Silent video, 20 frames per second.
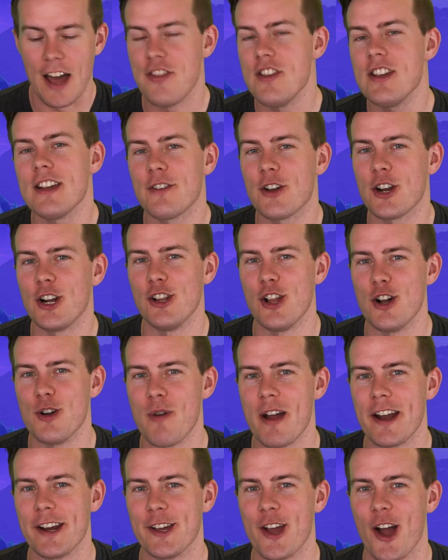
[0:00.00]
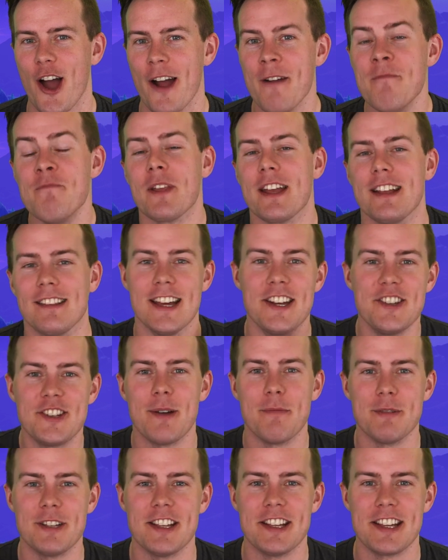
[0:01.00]
I think I've got a long way to go. Let's
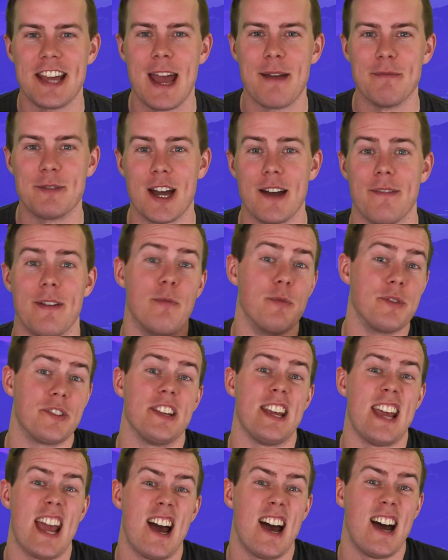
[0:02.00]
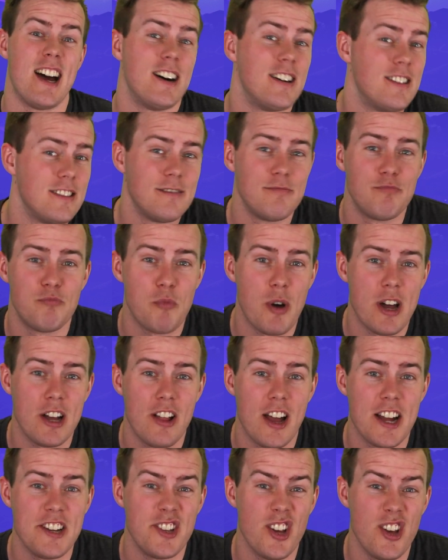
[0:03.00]
jump into the game type and we'll see how
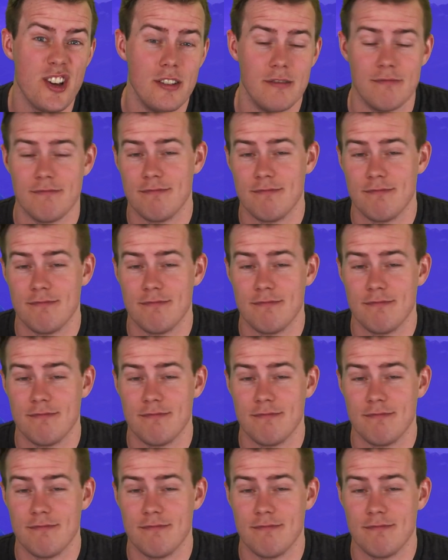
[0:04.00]
well I do,